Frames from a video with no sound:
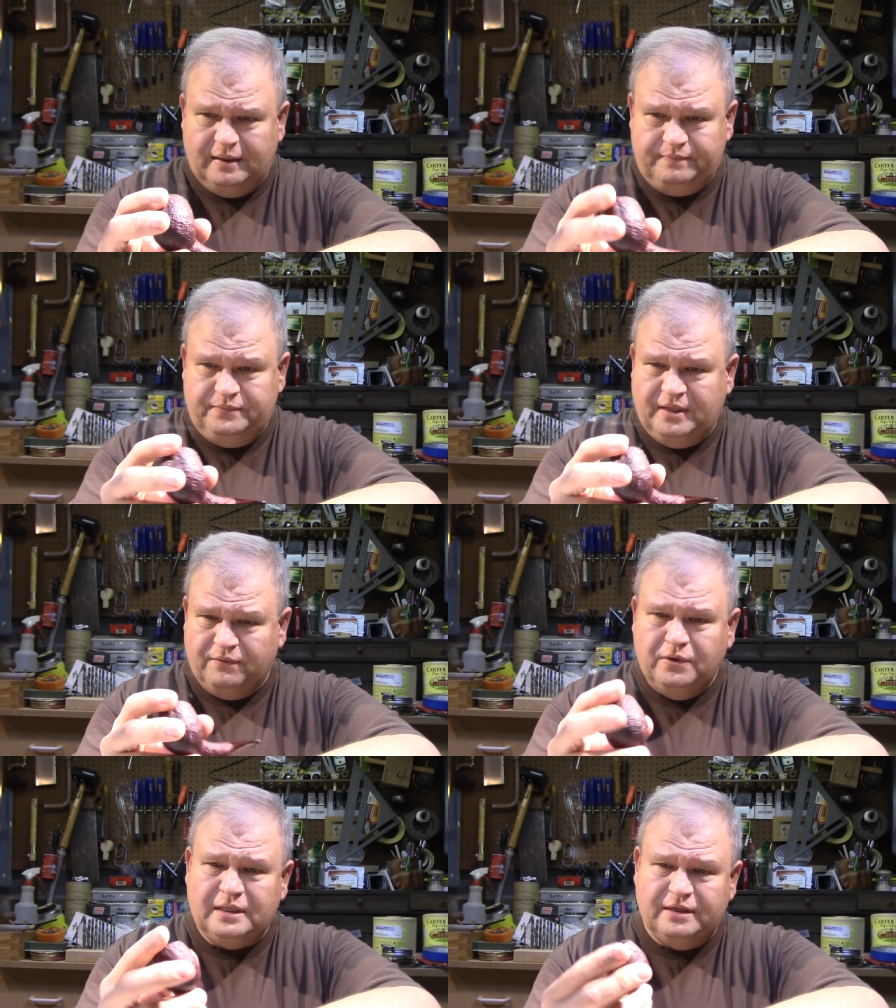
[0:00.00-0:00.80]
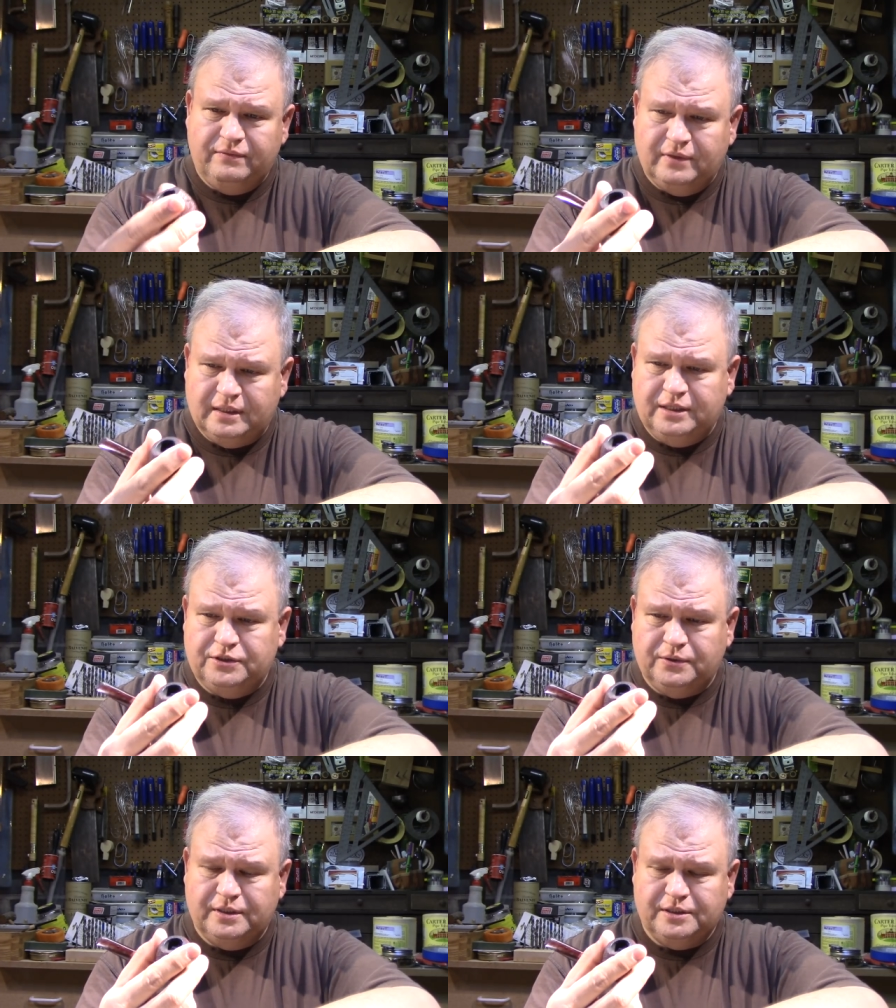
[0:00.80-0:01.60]
I really, really
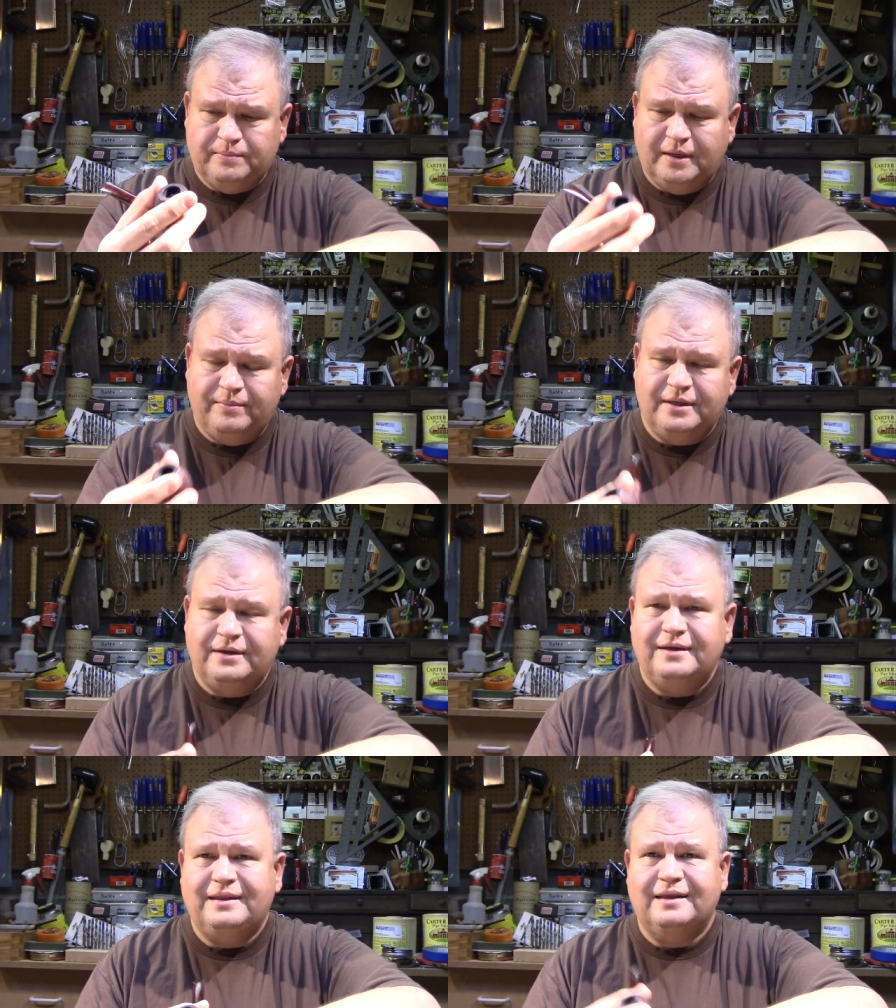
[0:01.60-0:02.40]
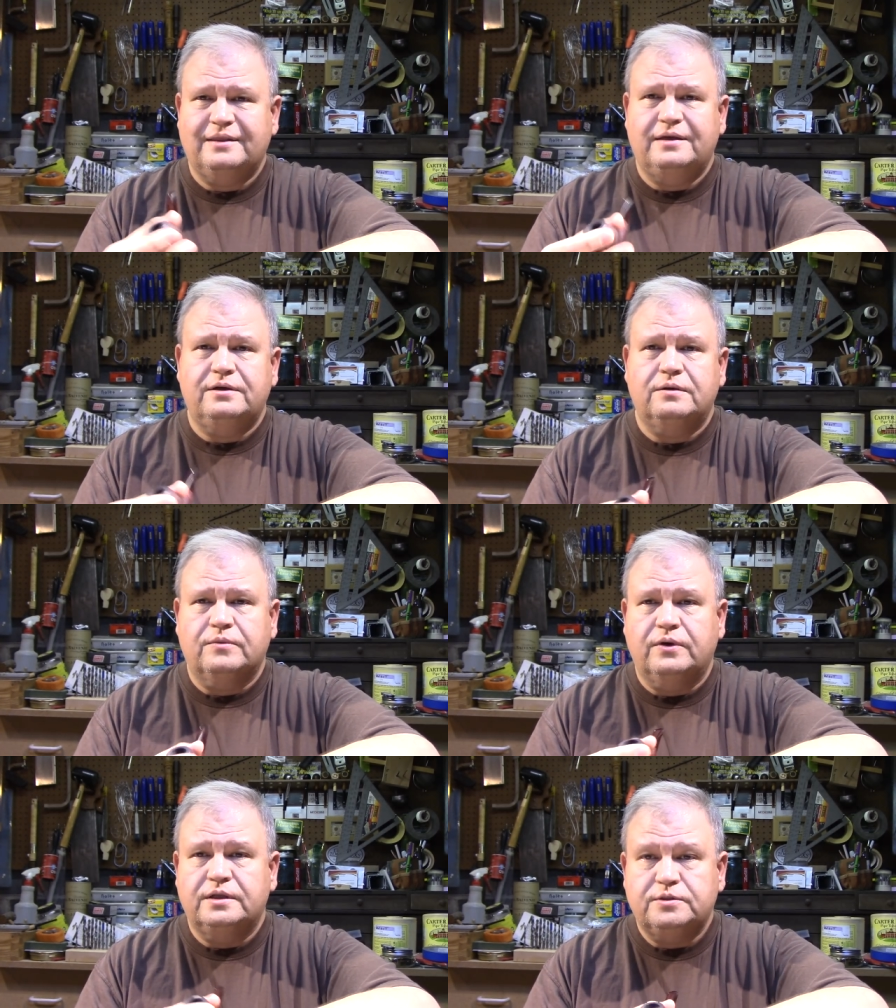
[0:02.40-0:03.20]
enjoy this pipe. You know, that, that term
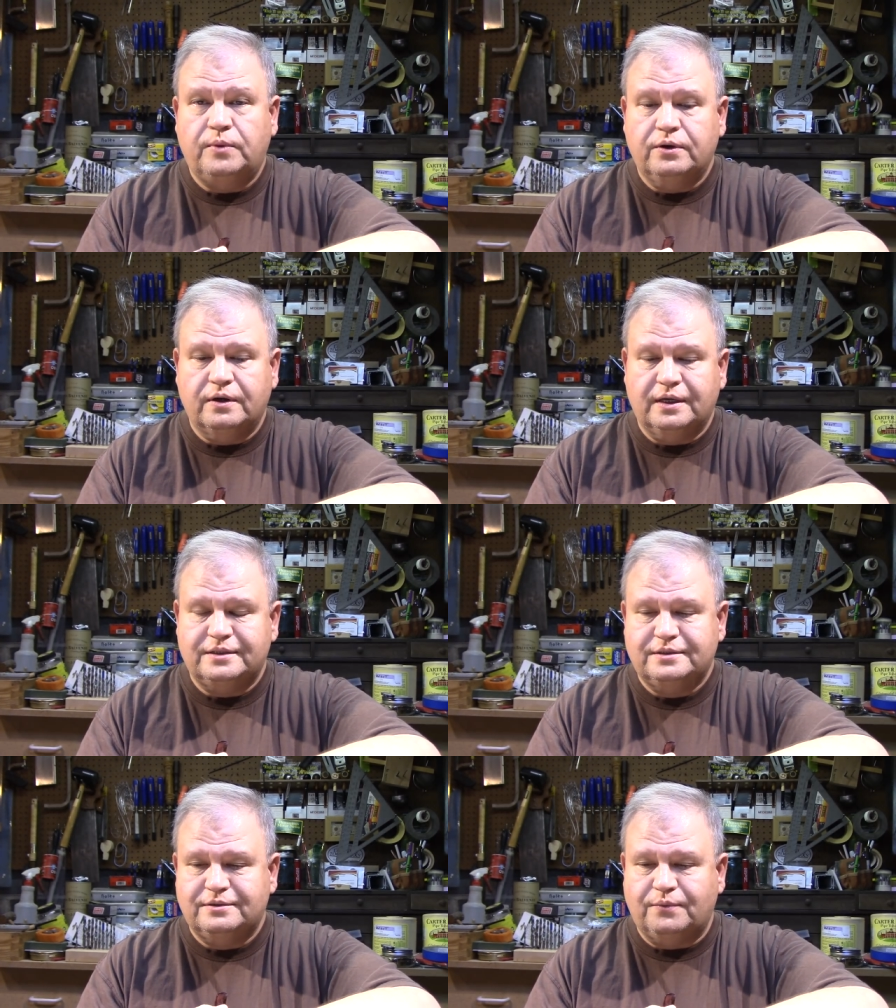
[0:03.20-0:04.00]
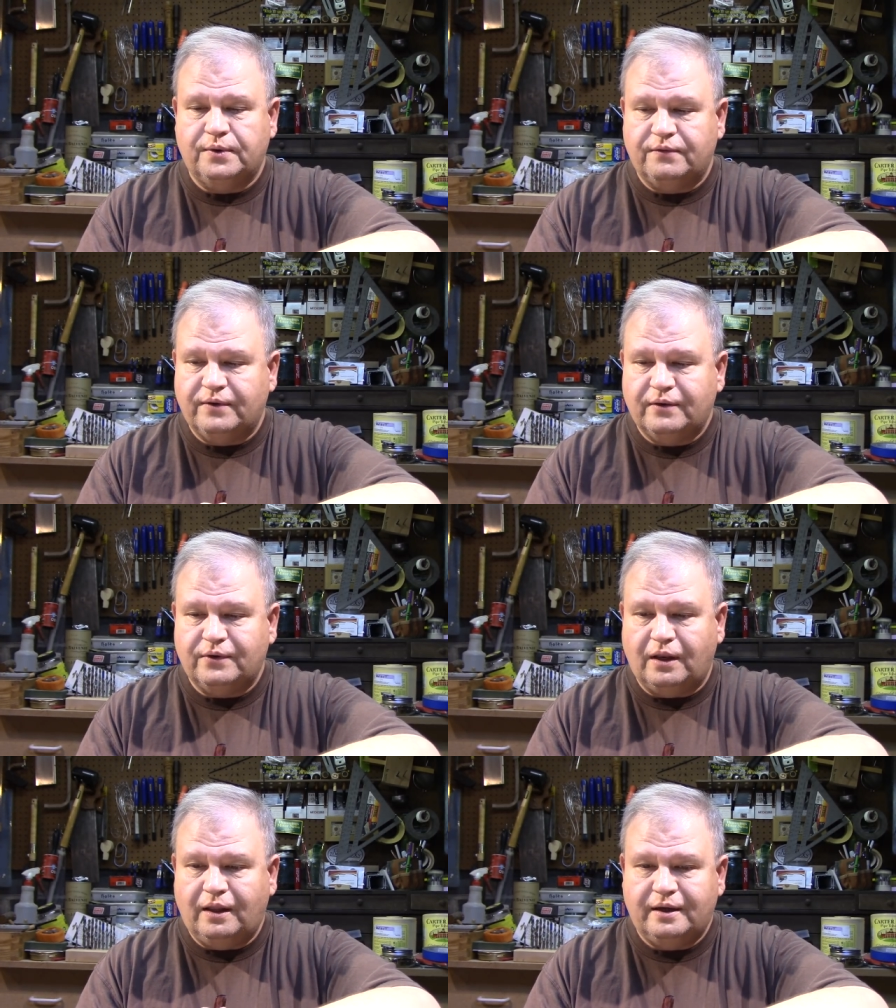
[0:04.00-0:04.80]
great smoker gets thrown around
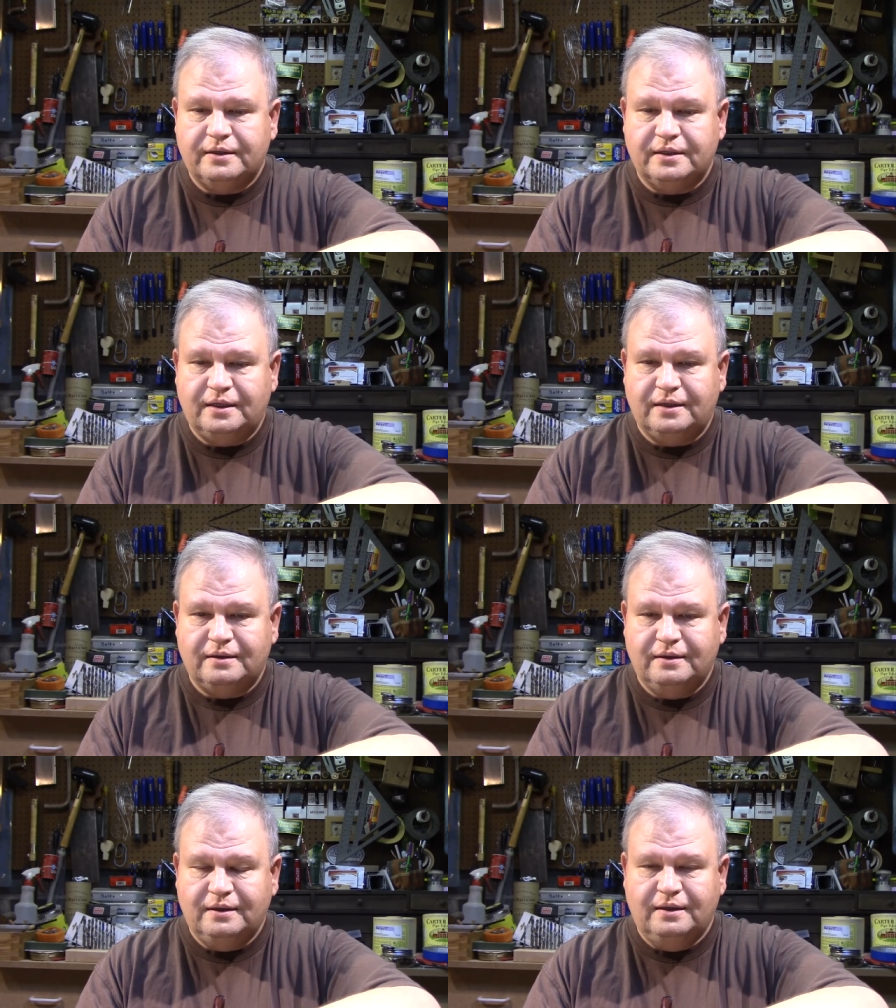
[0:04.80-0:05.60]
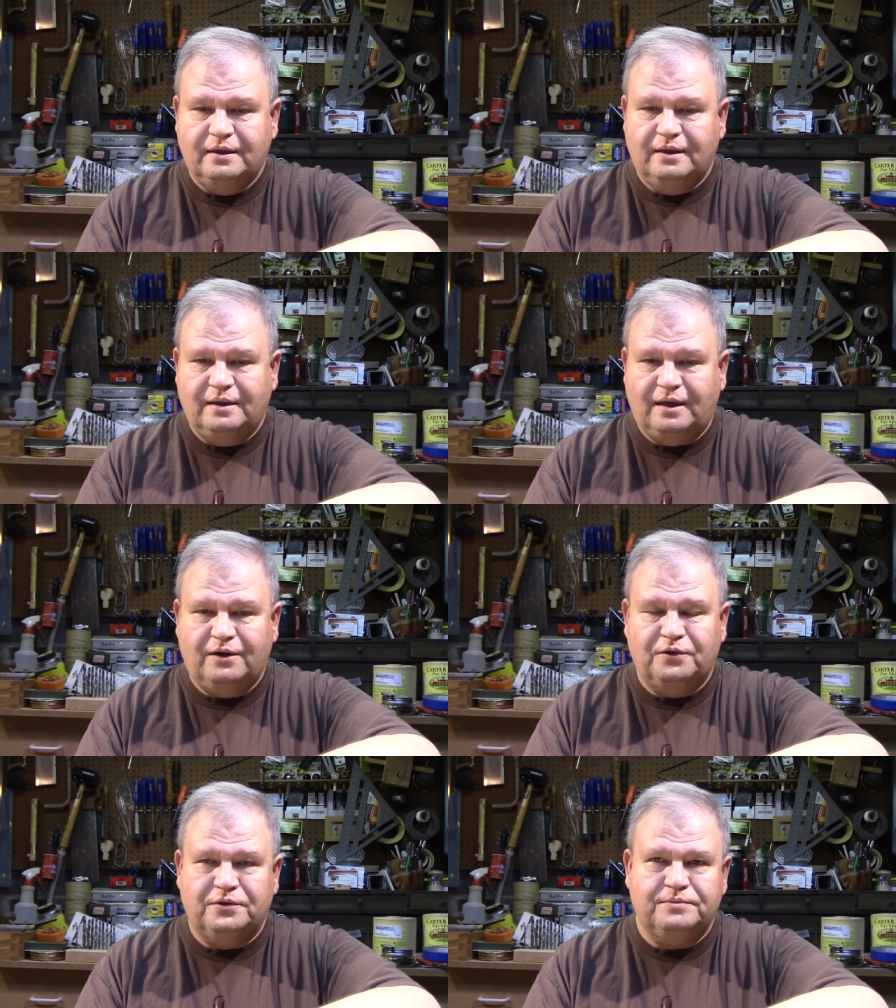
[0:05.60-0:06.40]
a lot. Uh, I
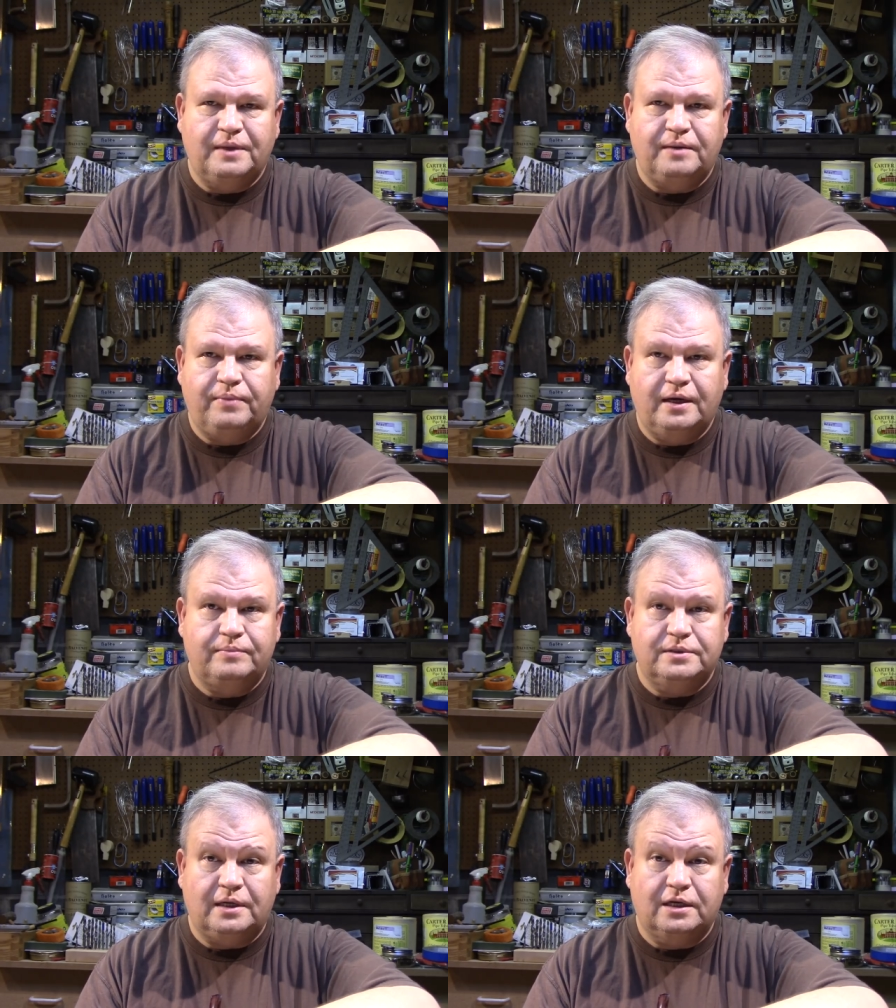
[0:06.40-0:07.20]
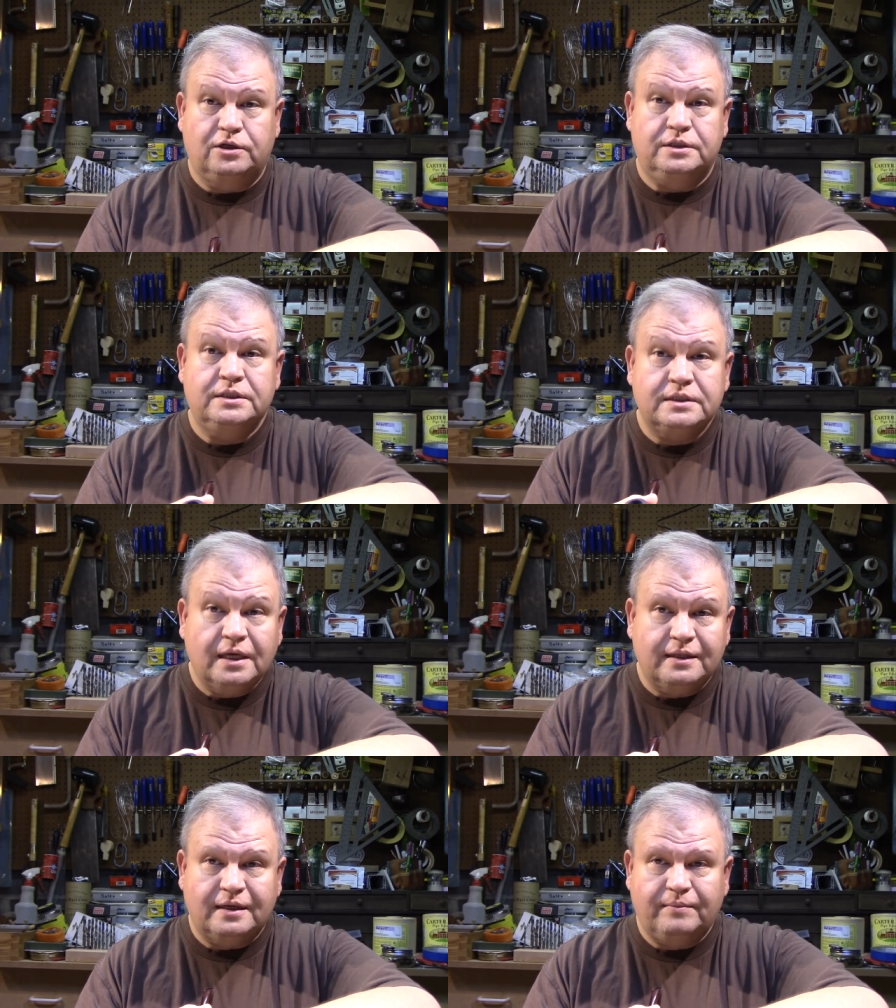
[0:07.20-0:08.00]
don't know there's many pipes that I couldn't
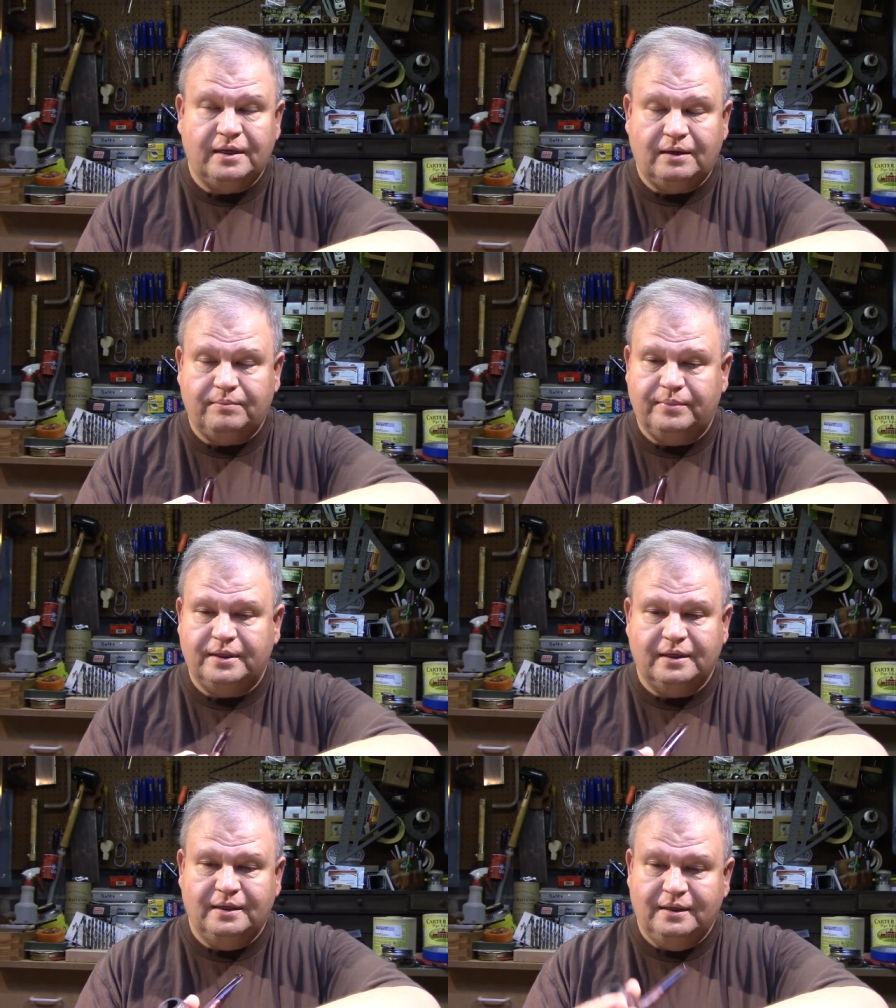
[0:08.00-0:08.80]
say that about, but